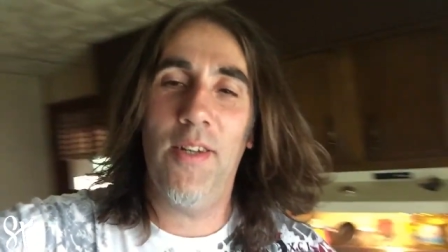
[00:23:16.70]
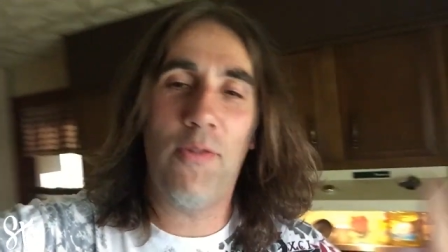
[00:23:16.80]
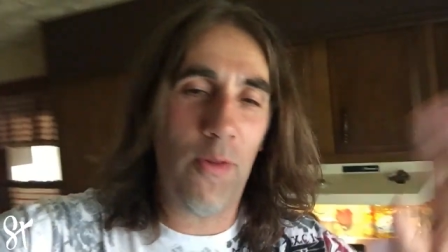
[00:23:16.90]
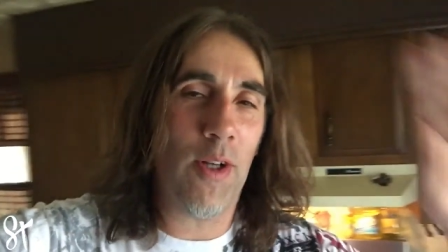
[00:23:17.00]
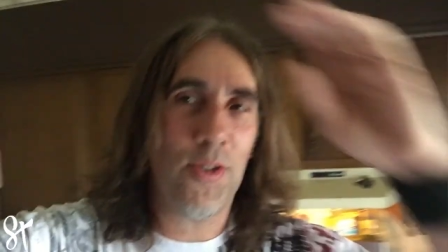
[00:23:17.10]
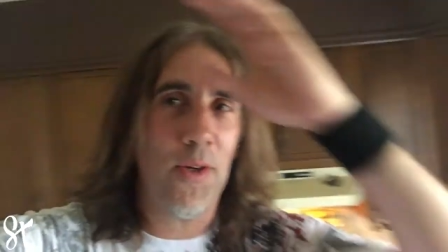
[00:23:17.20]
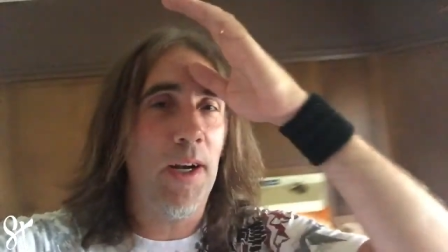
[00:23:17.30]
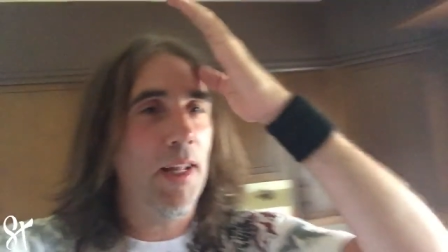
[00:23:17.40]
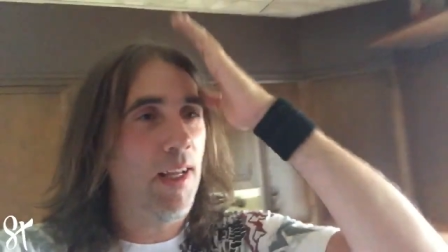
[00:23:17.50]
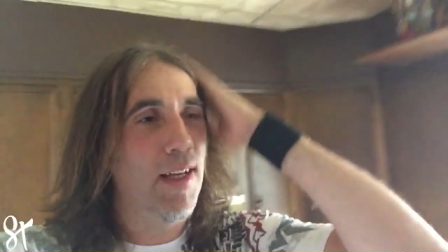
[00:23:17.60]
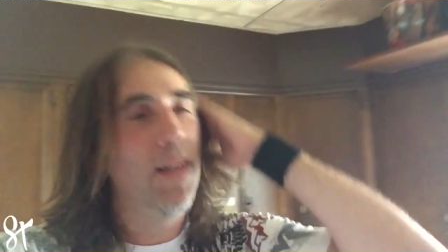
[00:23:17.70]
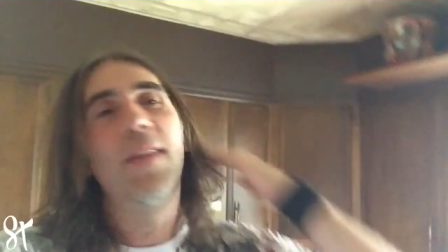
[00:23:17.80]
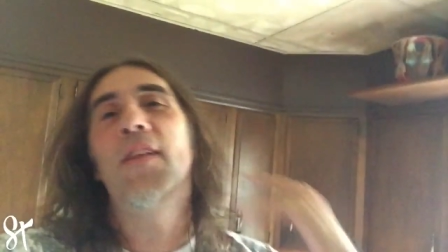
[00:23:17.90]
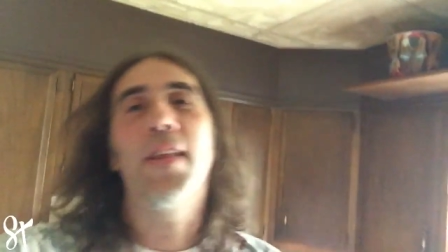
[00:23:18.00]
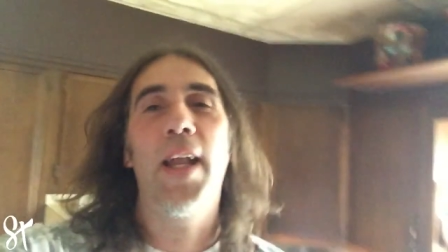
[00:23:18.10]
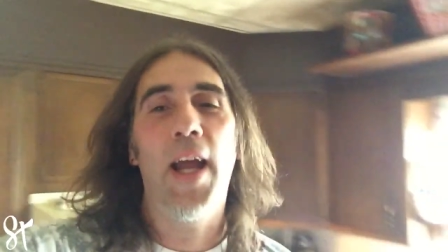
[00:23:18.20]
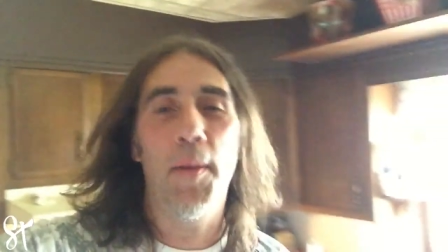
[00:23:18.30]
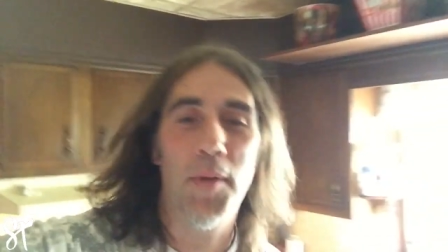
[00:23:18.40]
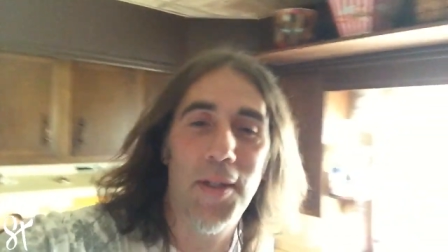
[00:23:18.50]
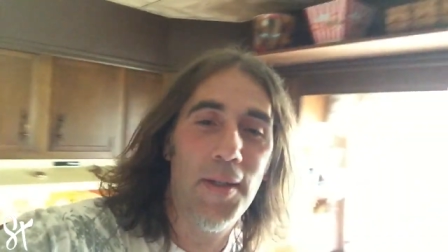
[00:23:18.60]
frustrating that that
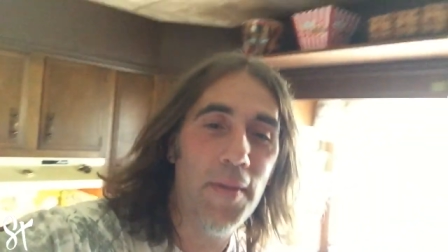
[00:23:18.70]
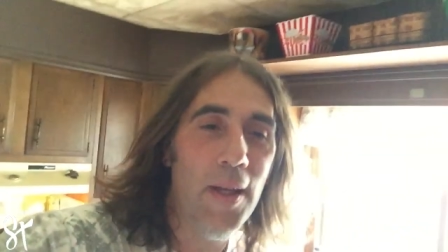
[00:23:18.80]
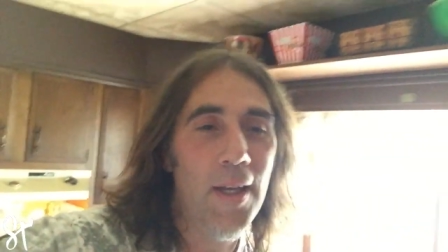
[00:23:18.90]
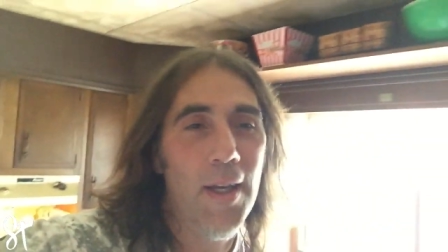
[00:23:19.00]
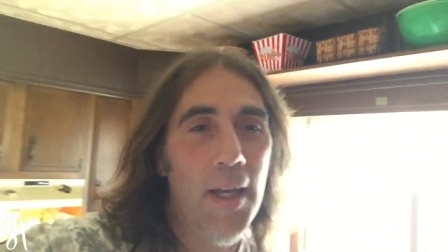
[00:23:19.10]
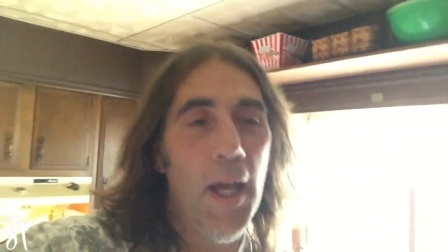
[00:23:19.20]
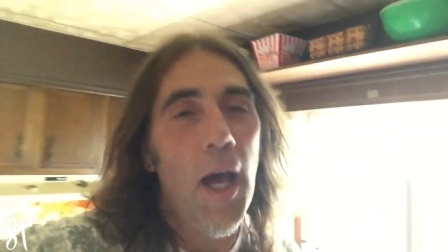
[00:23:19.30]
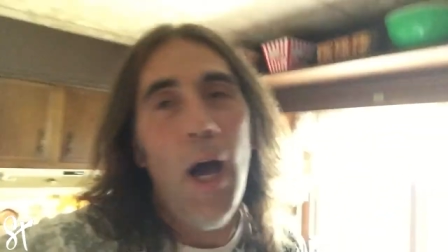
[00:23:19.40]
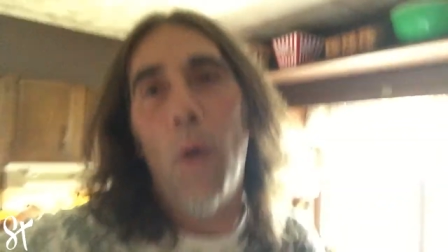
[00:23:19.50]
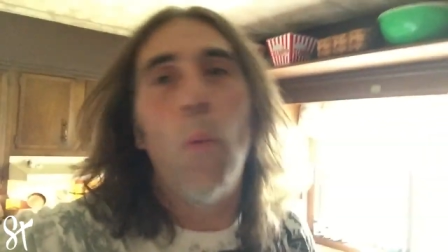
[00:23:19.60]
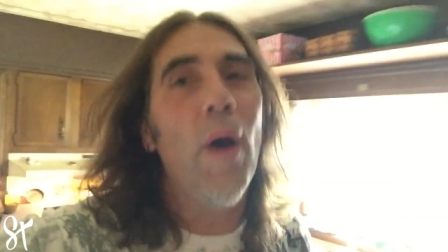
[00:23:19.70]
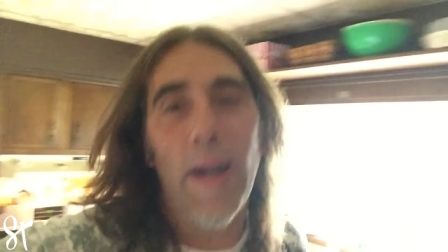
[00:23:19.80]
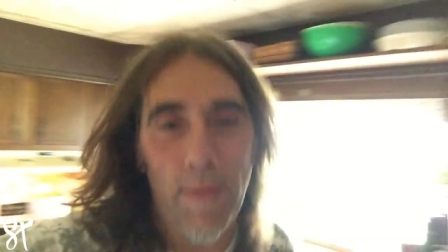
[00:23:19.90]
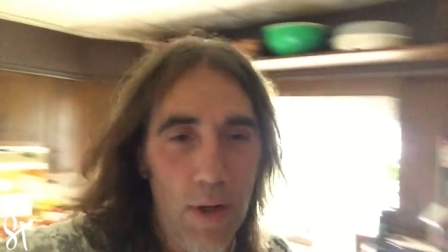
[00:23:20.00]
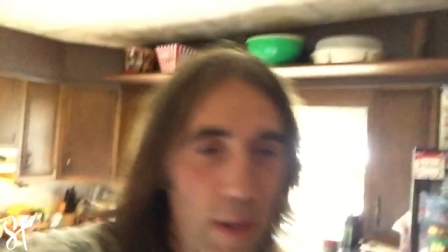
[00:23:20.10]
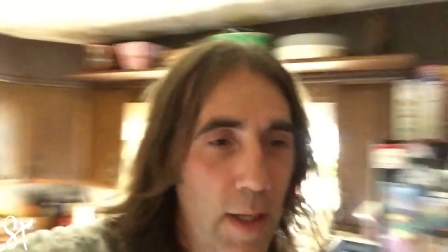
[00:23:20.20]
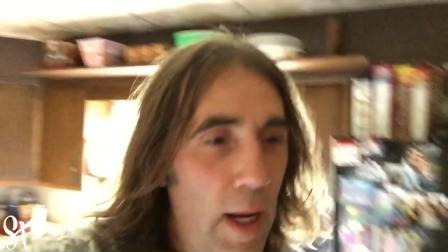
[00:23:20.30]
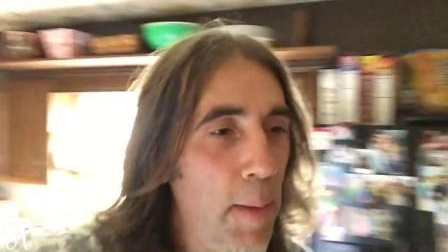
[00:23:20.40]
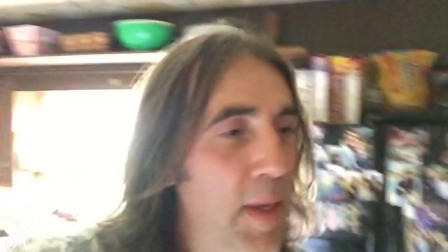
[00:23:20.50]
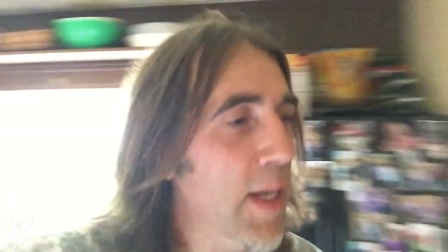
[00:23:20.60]
happened. Whatever.
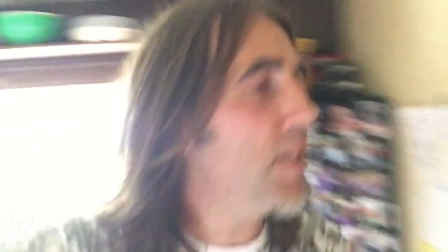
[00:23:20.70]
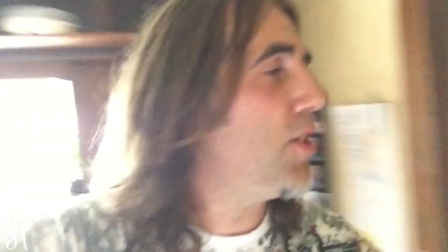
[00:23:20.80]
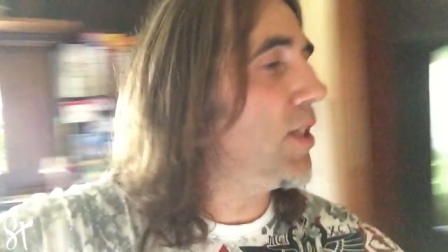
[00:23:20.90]
I mean, it's